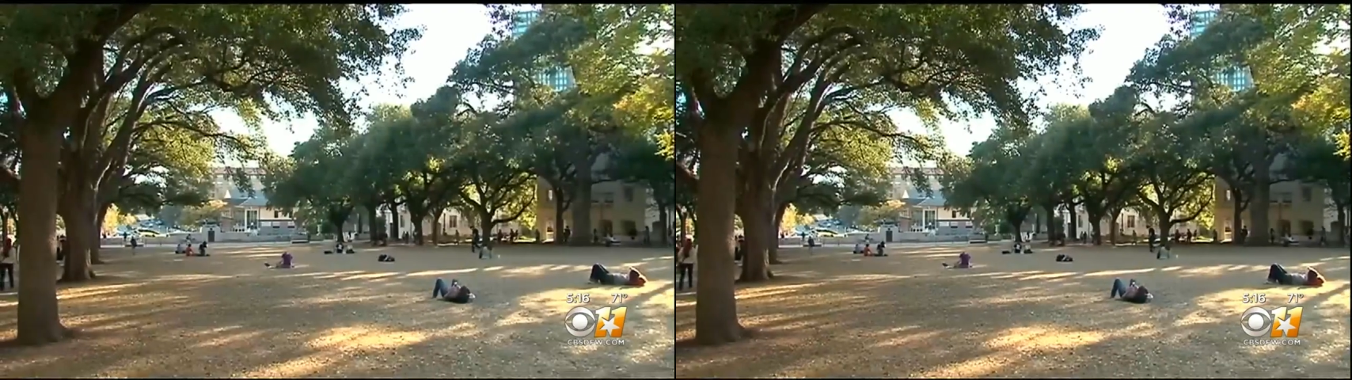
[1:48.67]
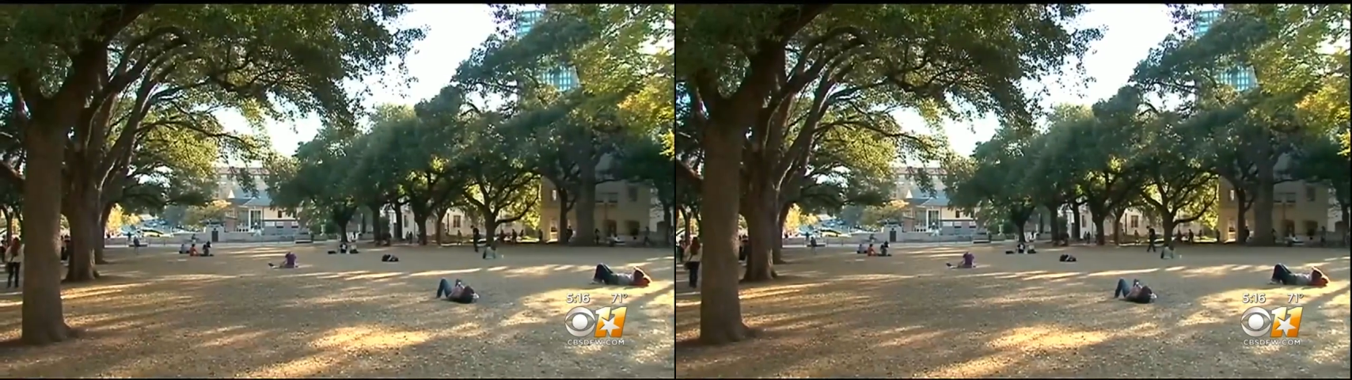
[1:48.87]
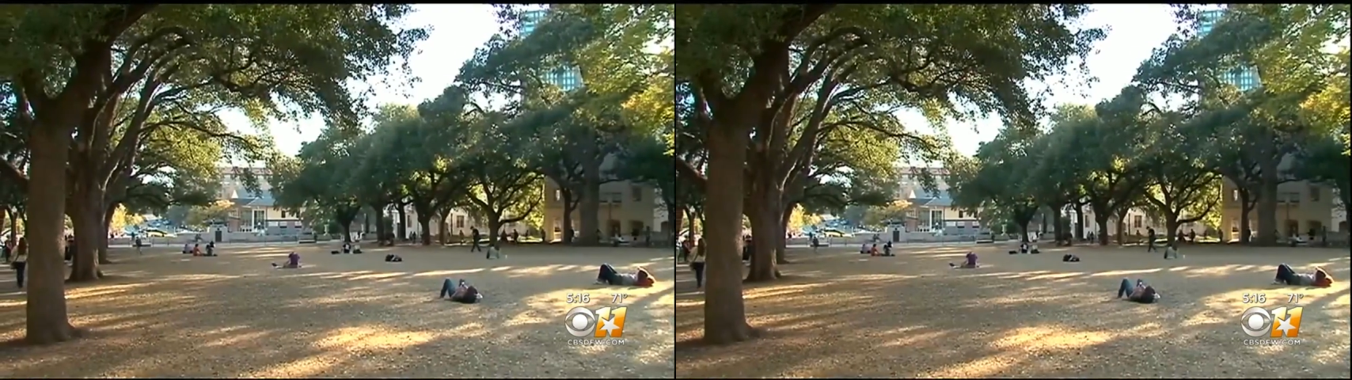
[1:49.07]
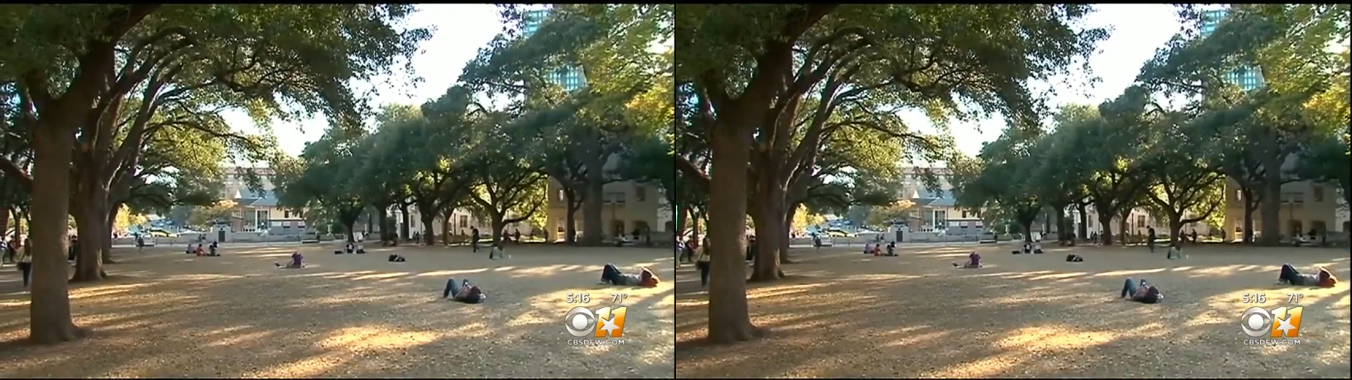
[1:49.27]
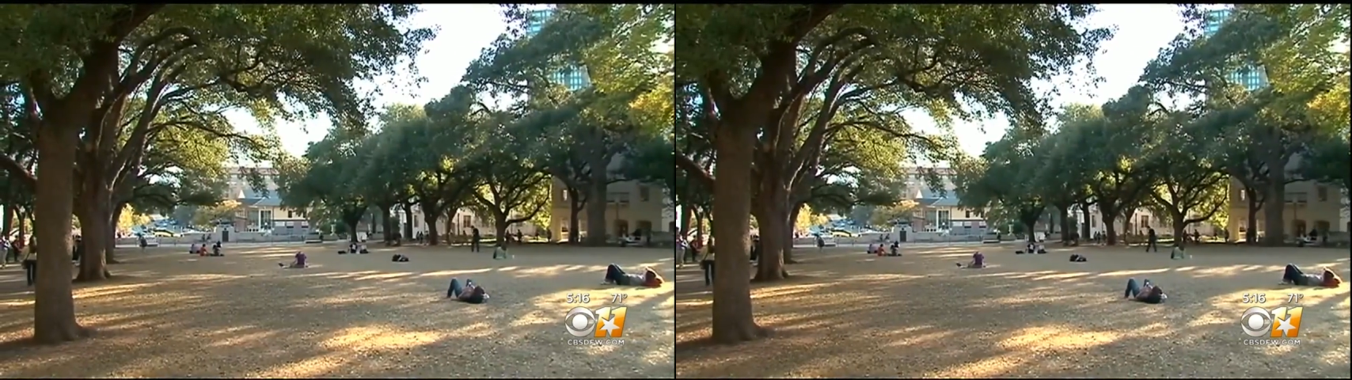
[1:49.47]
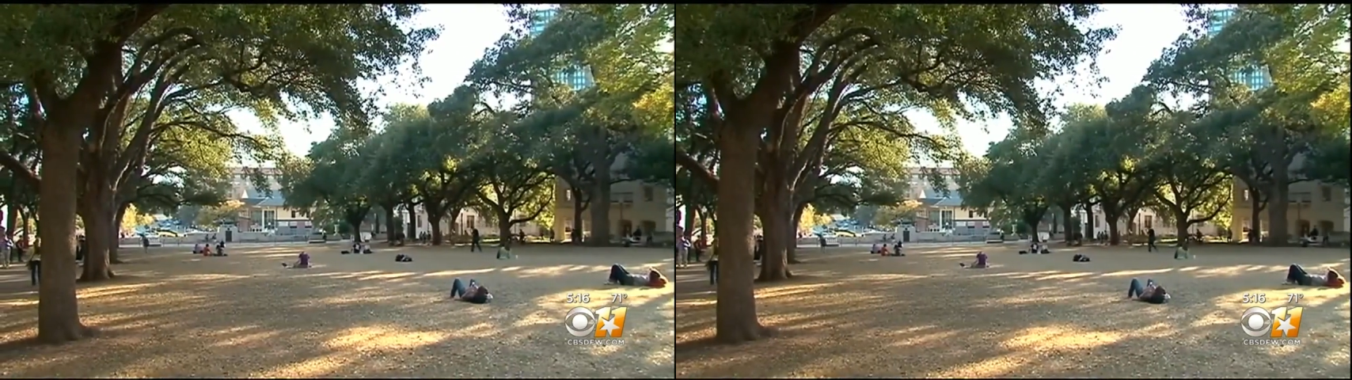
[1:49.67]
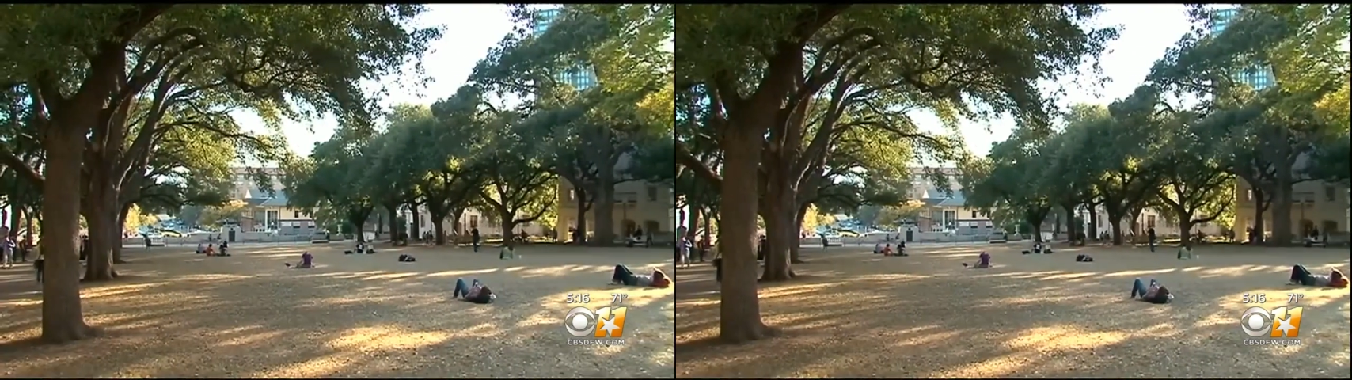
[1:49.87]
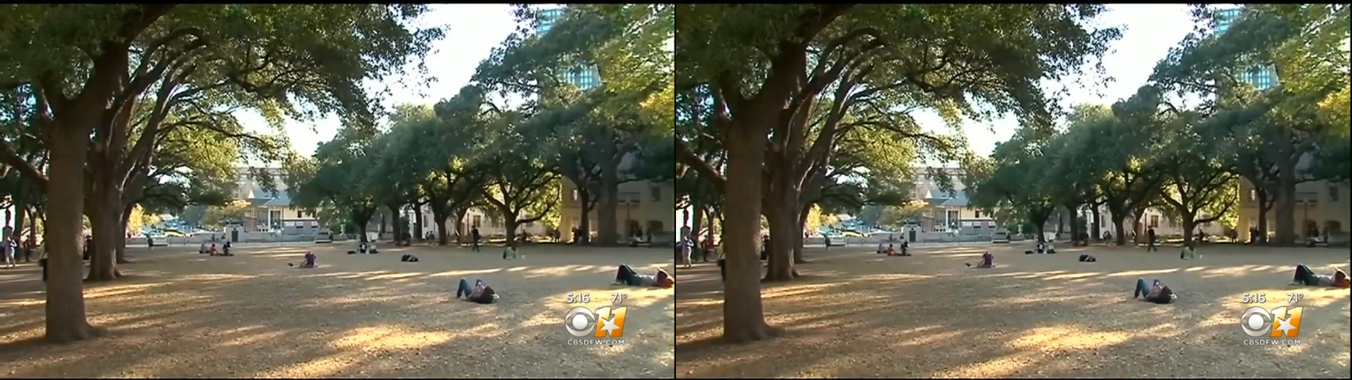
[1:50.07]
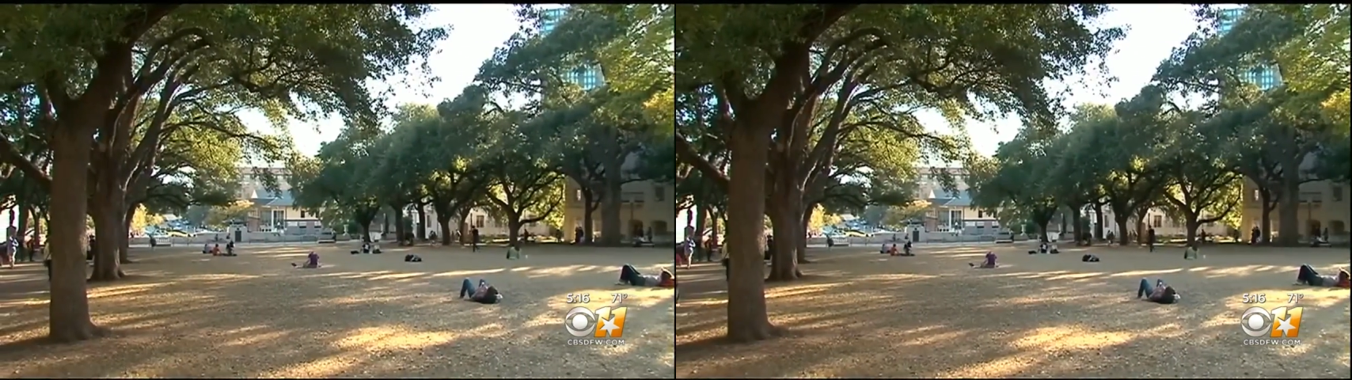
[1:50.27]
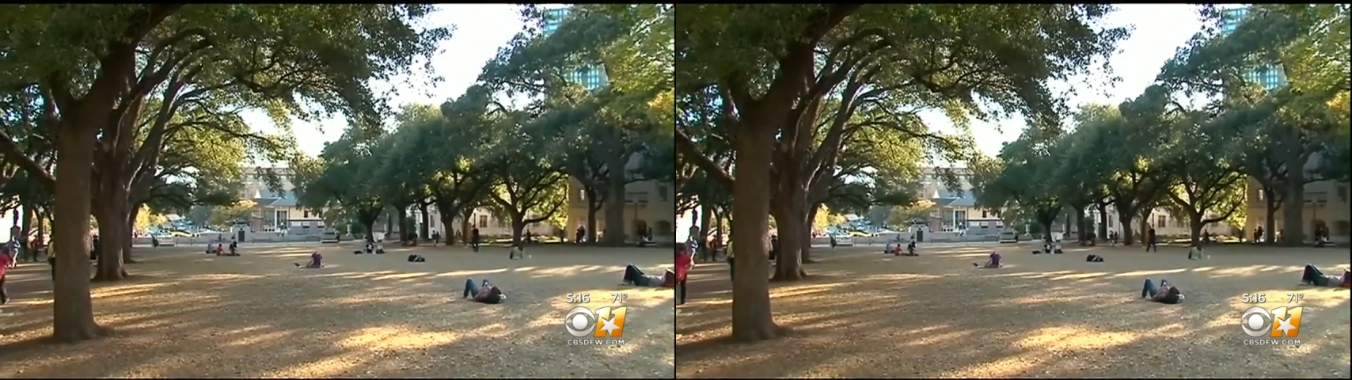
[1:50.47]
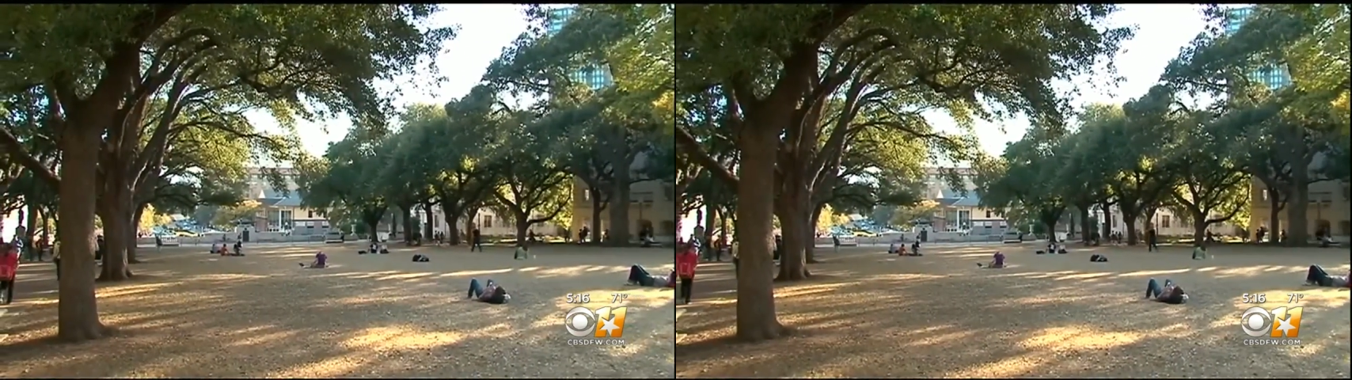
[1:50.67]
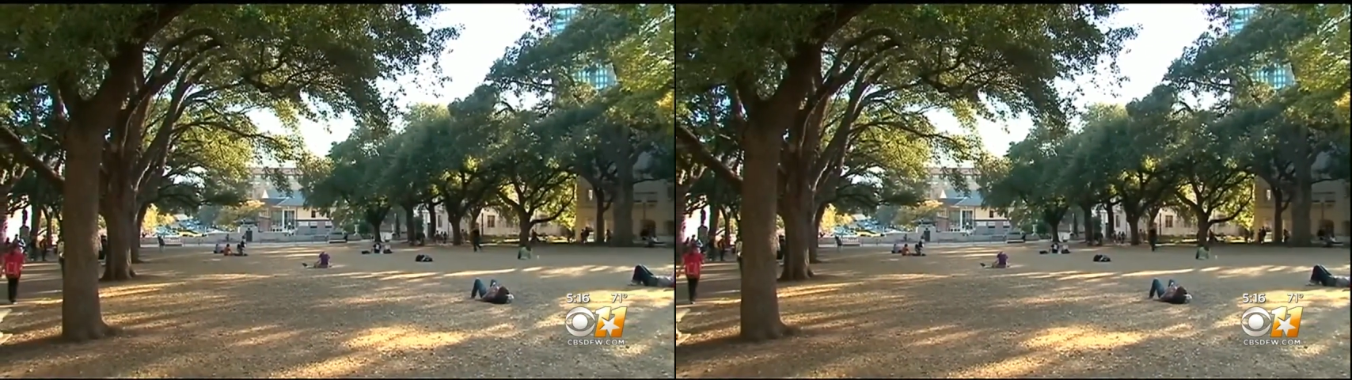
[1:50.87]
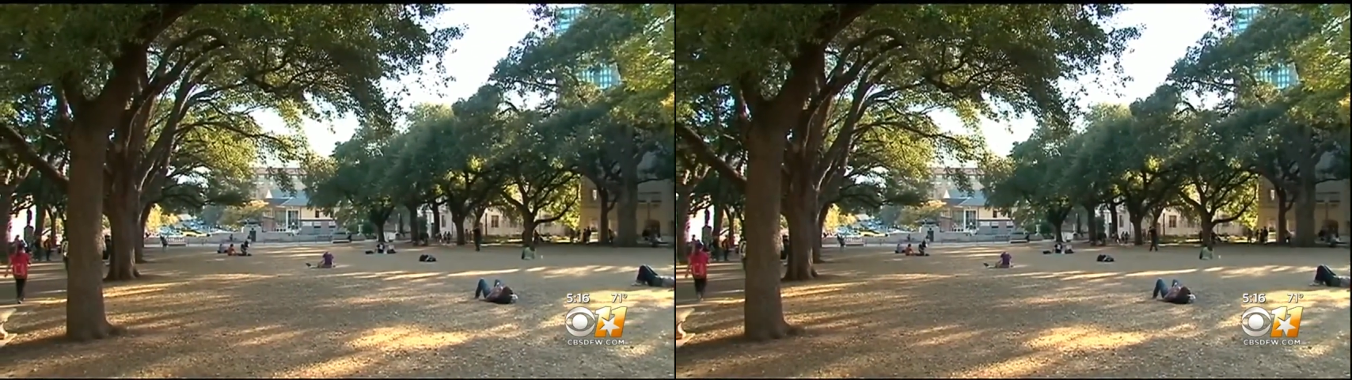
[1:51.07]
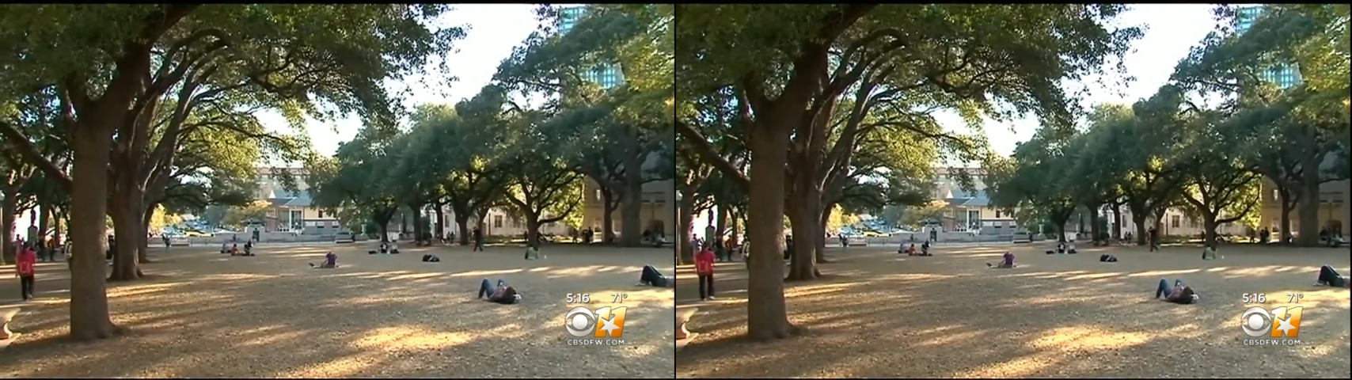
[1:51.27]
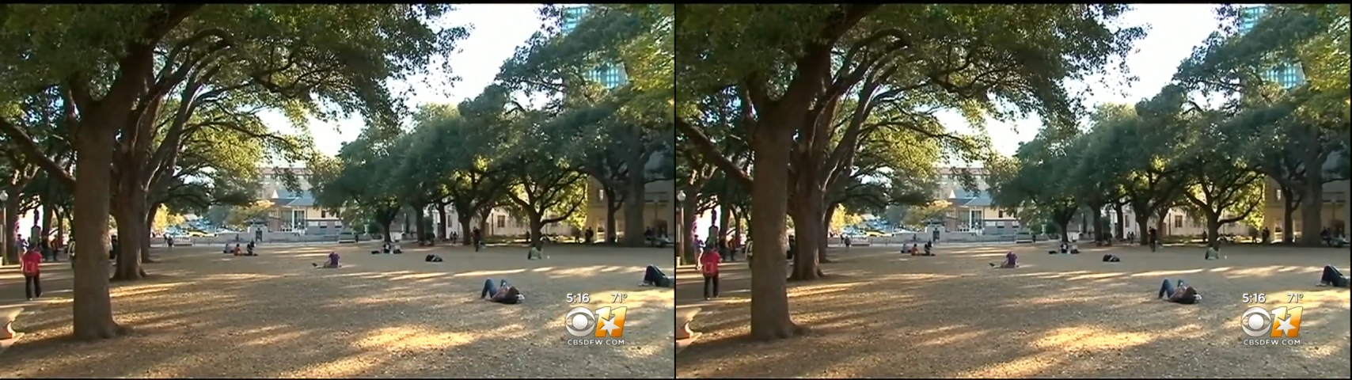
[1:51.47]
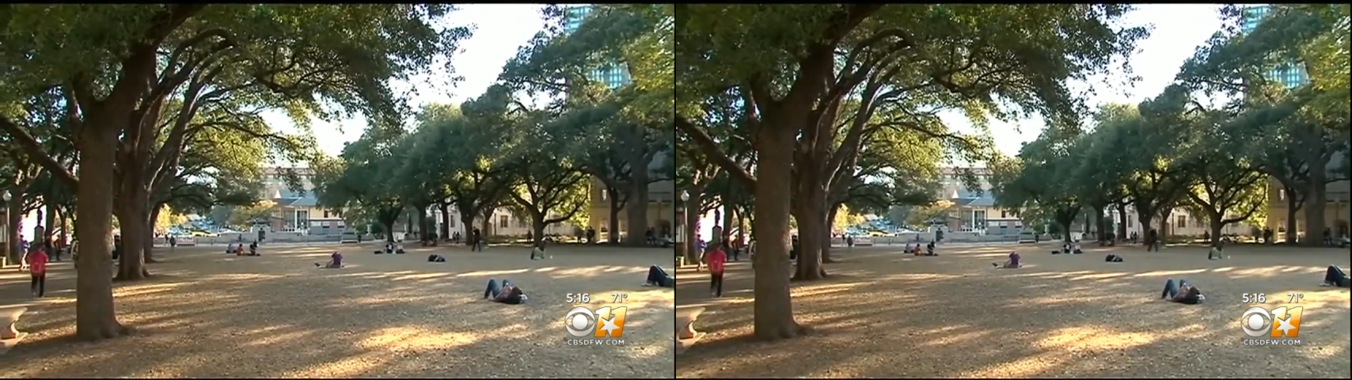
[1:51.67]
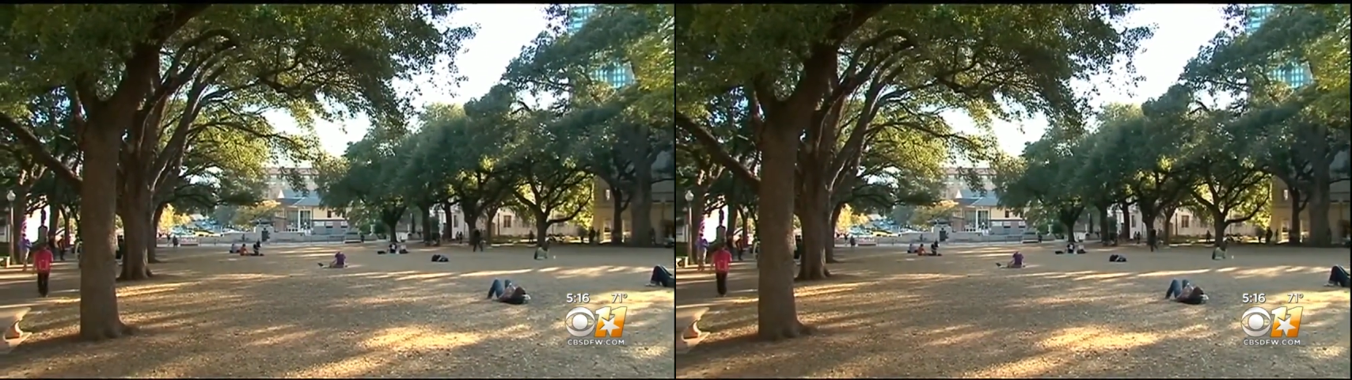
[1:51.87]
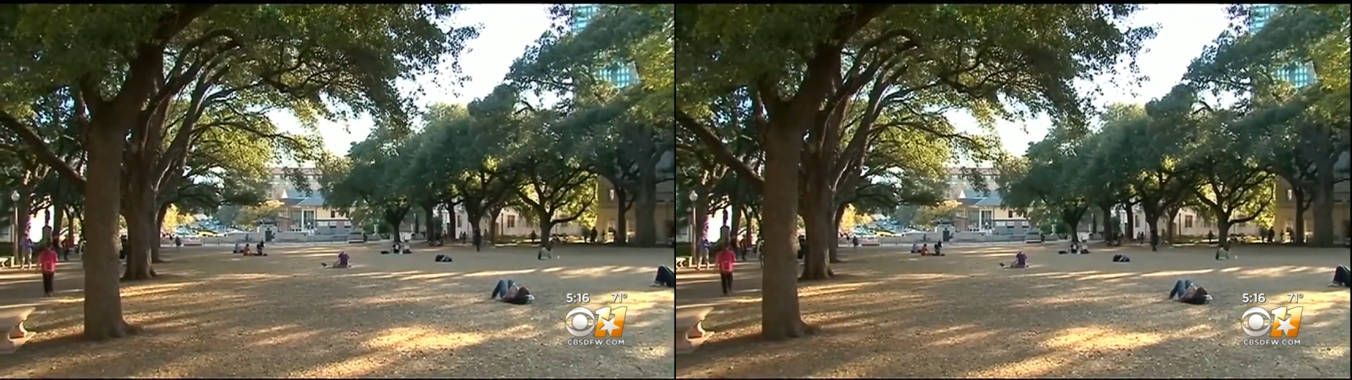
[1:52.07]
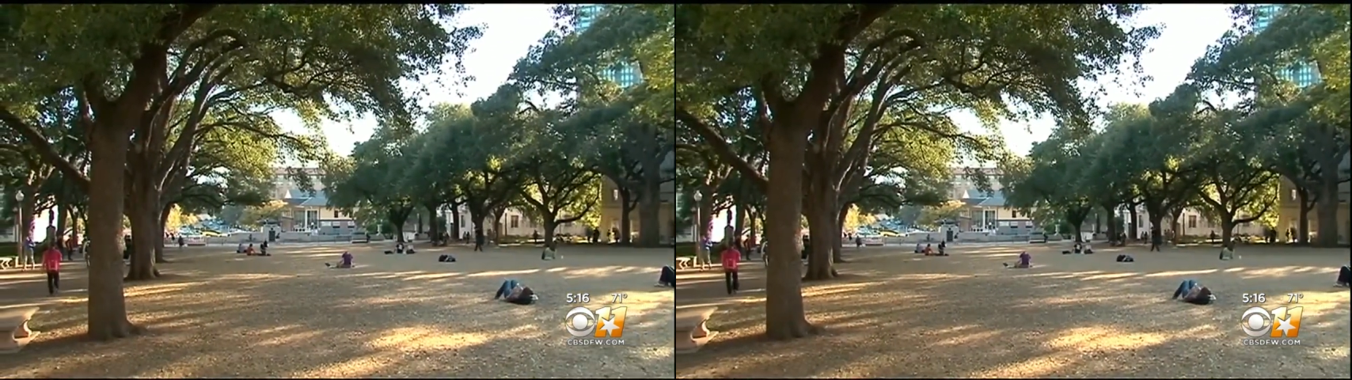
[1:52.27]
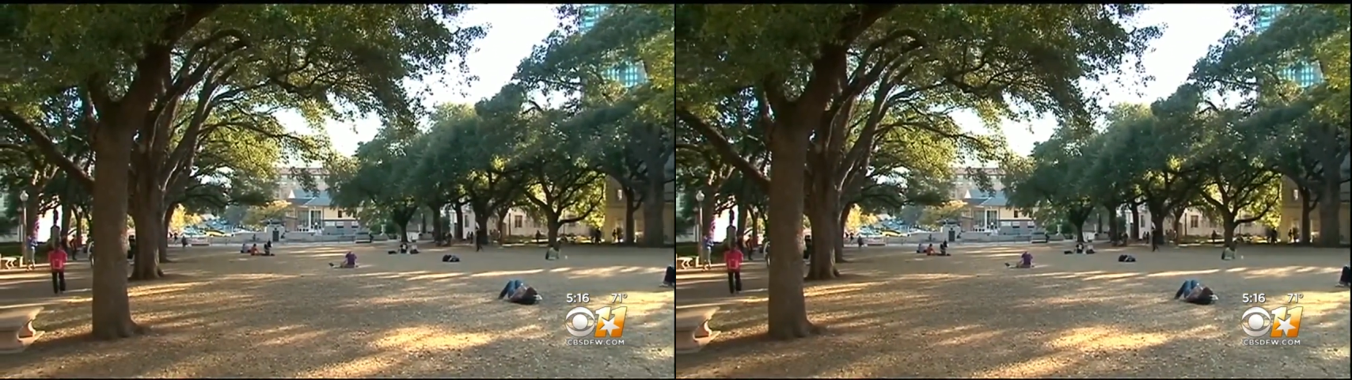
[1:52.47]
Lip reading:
No face is visible, so there are no lips to read.